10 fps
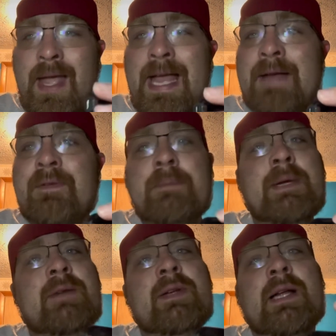every
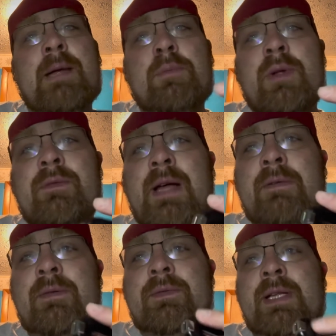bit of a 9.5
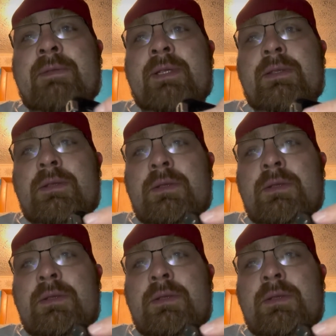on flavor.